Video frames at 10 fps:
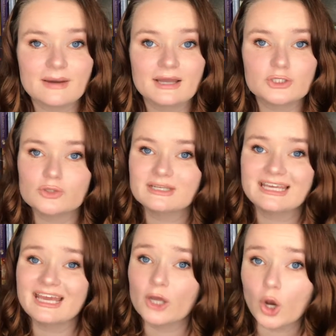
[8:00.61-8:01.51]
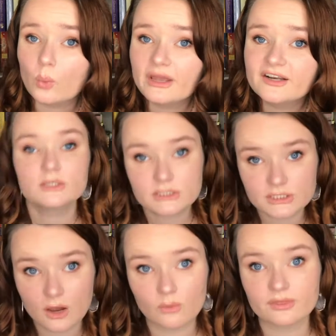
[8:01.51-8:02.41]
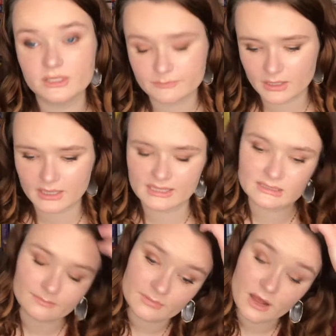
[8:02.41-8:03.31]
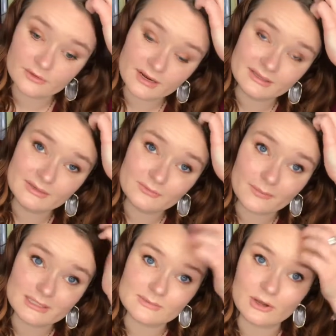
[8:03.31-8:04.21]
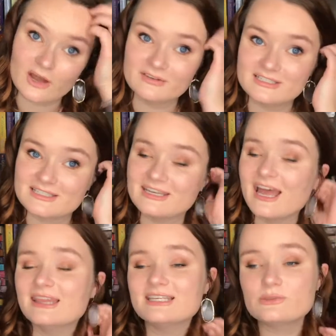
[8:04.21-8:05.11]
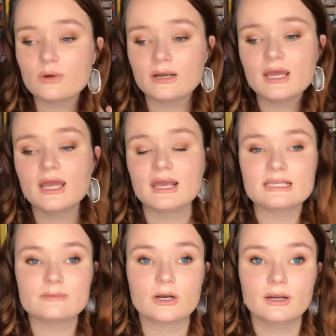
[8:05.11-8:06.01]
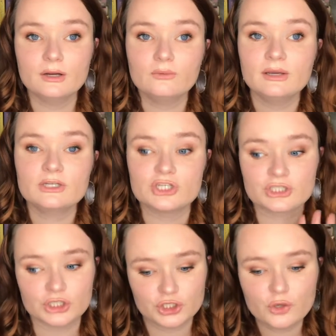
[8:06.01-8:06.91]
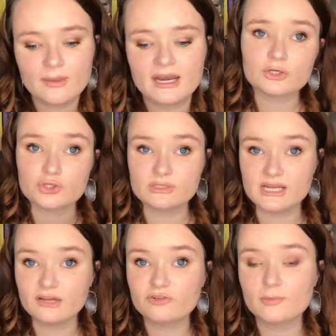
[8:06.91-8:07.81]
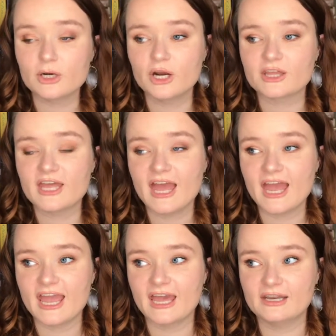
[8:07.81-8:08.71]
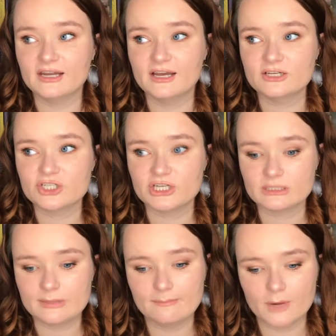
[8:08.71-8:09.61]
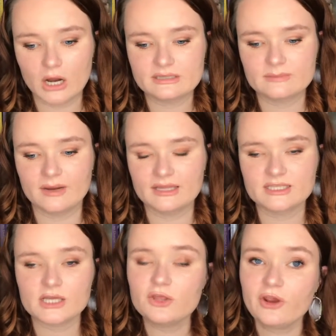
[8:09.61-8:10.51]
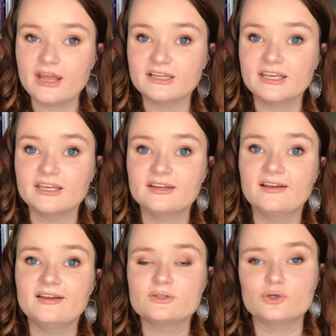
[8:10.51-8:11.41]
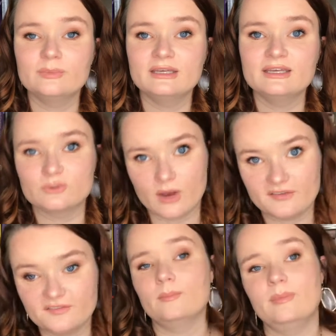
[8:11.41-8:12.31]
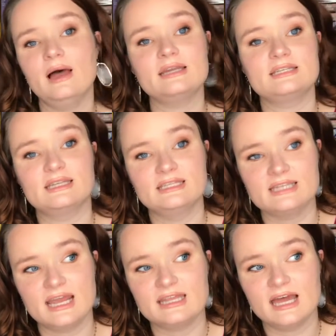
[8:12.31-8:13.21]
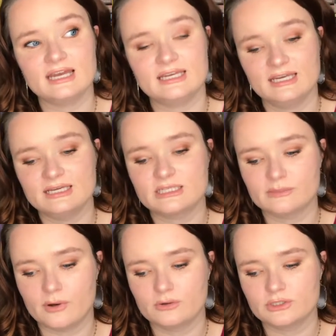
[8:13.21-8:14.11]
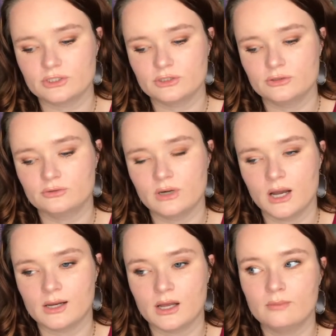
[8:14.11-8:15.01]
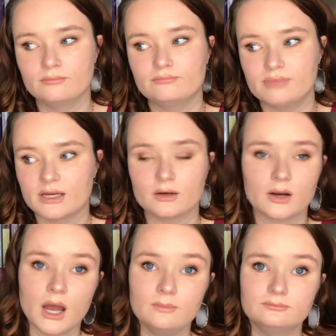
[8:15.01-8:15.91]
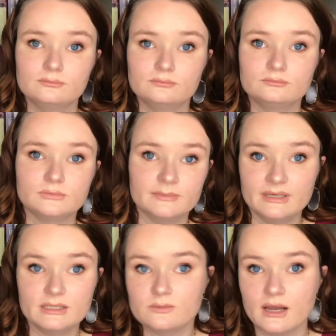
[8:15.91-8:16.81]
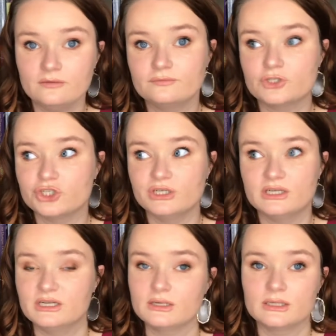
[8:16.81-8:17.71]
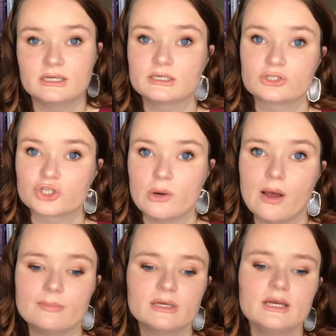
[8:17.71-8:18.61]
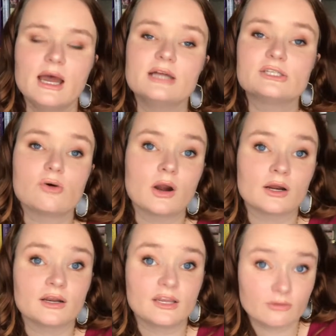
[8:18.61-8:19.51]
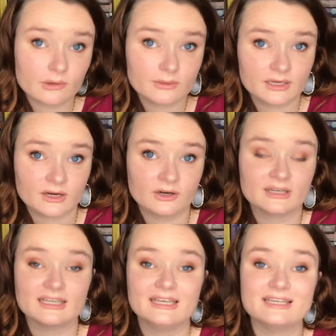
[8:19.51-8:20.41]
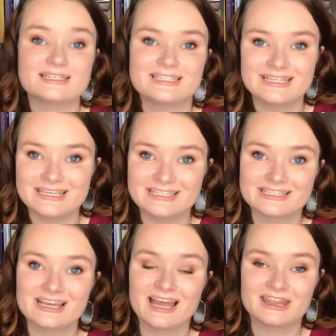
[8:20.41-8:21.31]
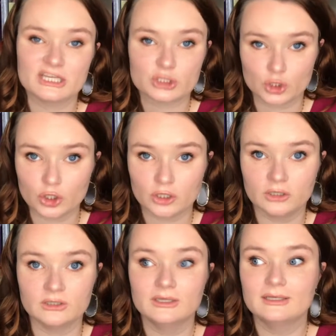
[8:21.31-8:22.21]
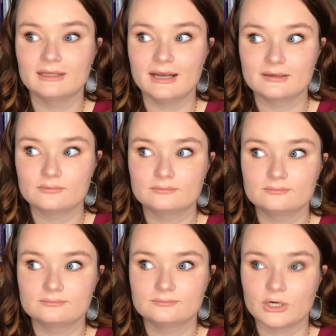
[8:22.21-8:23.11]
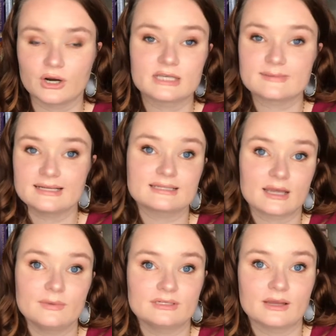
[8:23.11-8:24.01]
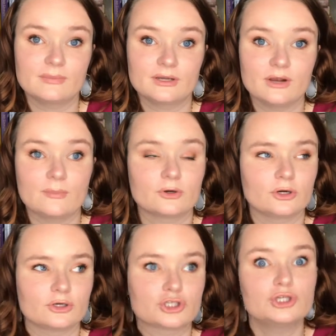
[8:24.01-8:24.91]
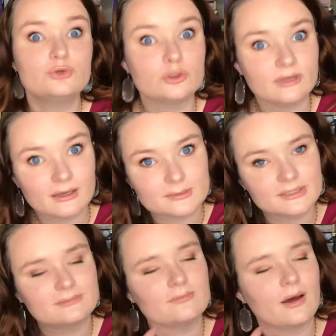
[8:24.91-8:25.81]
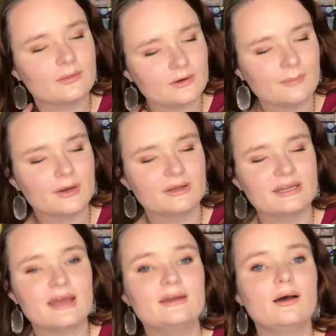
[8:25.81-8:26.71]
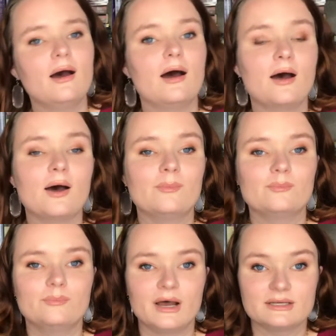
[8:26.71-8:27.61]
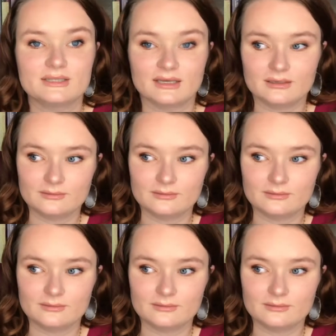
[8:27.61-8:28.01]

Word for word: by Julie K. Cohen. So this book is another alien romance book, obviously, and this one is about our heroine. She's a human. She was taken from Earth, and uh, she has been bought by this other alien to be his wife. But the day that he is supposed to uh, come pick her up, to be his wife, she he does he doesn't show up. And so our hero in here, he sees this girl like her husband isn't coming to come pick her up or her soon to be husband, not they're not married yet. Um, but like